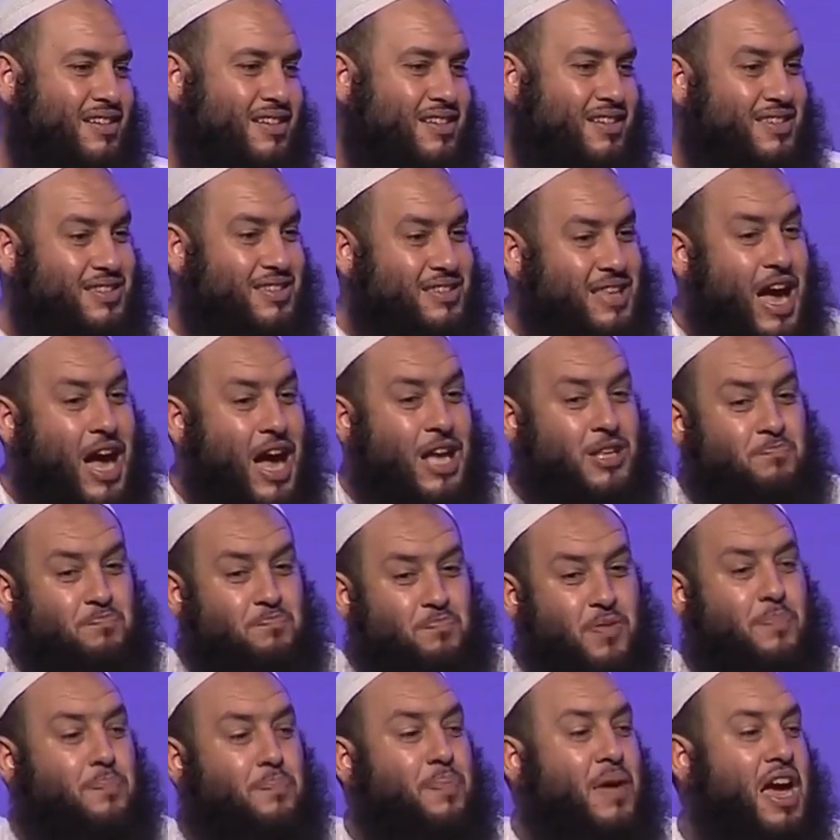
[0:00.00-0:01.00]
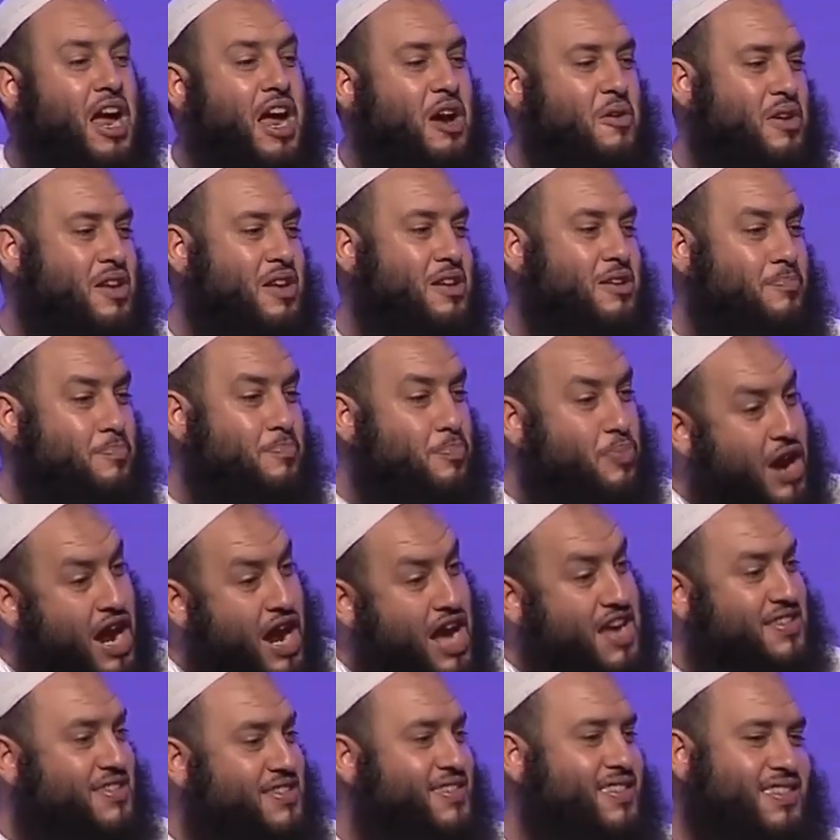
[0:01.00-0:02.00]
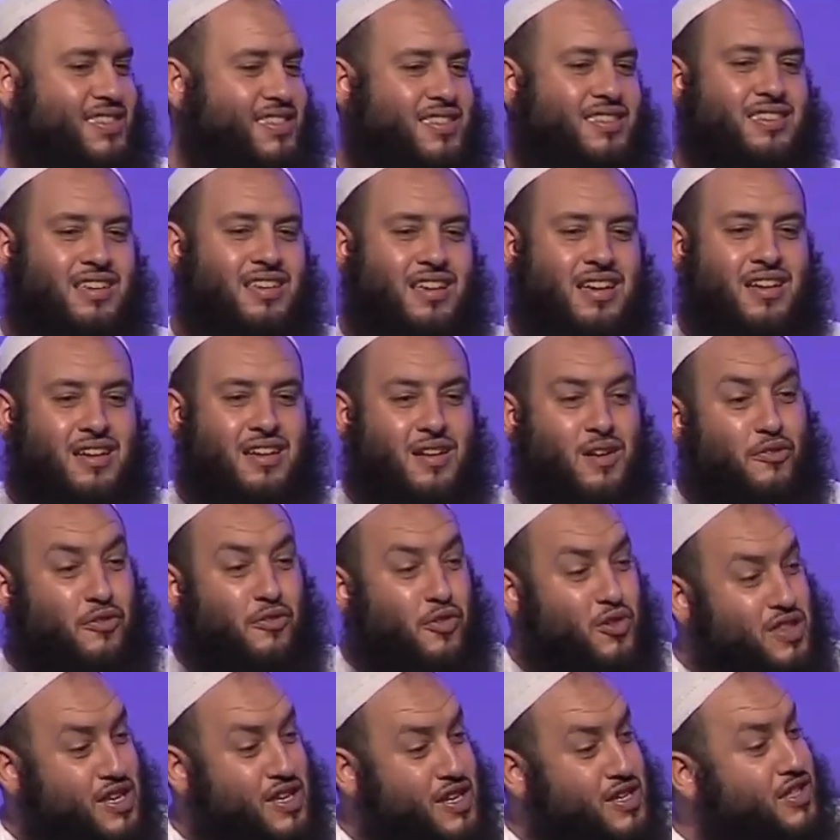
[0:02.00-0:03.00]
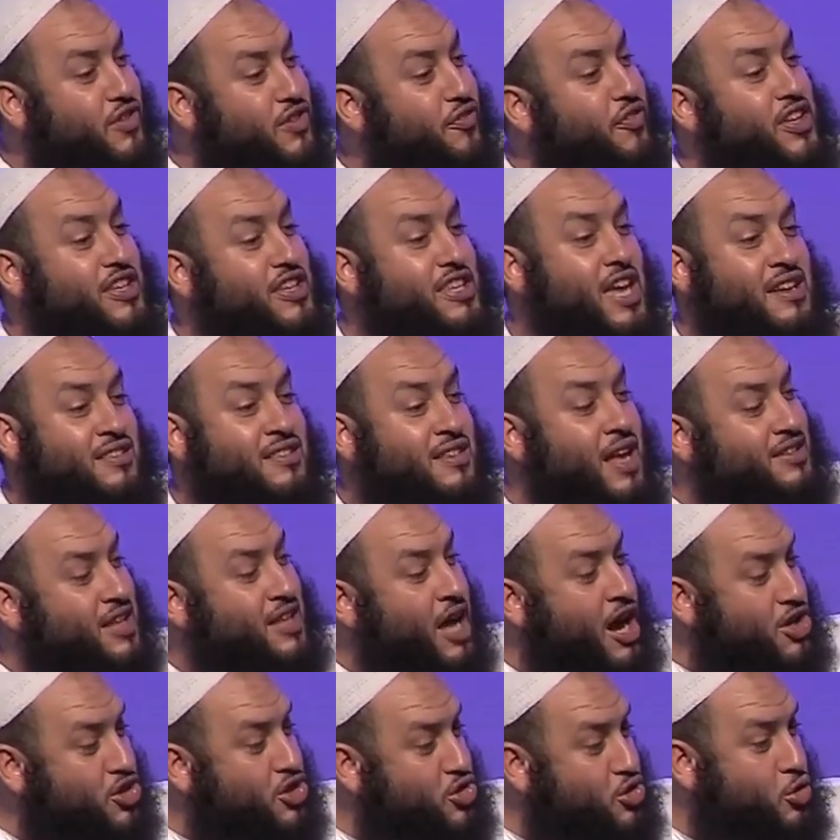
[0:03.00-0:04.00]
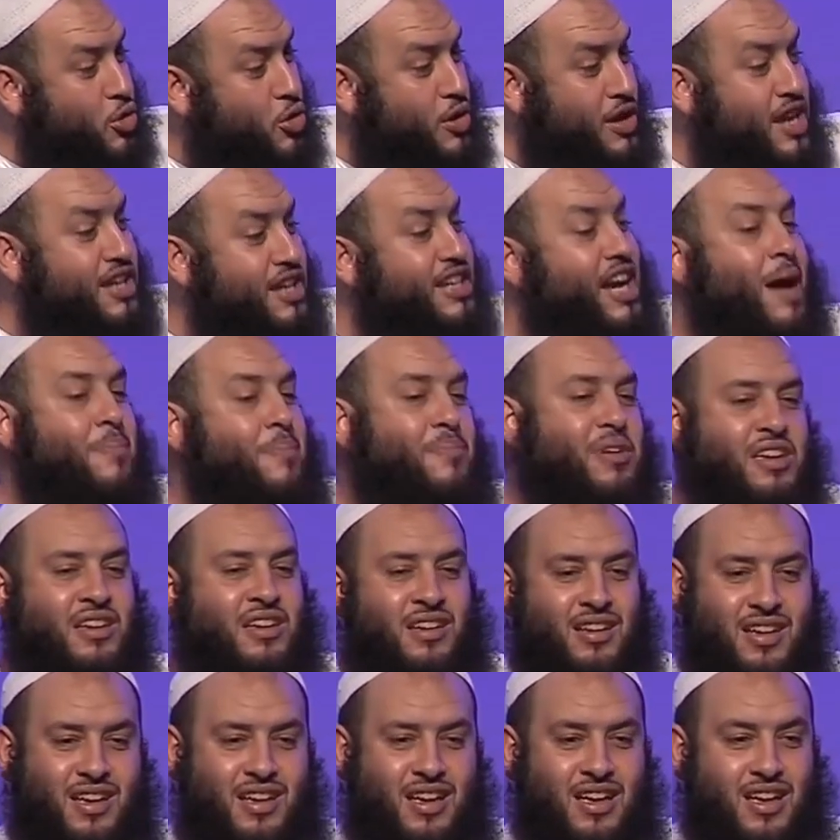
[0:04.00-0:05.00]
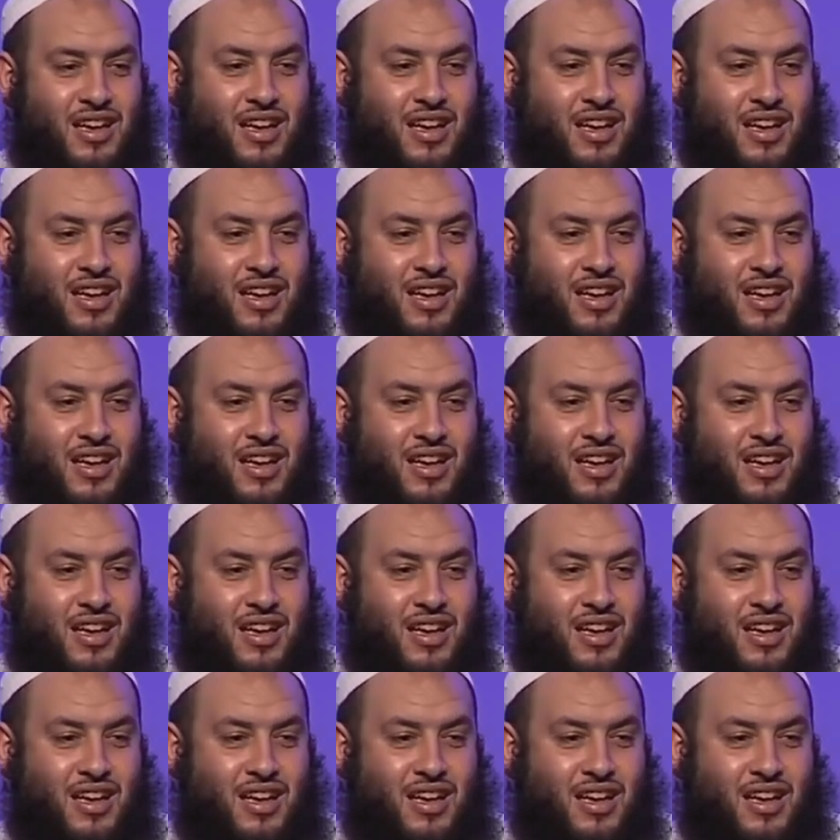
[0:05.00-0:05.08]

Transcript: Start preparing, brace for these fitan that are surely coming.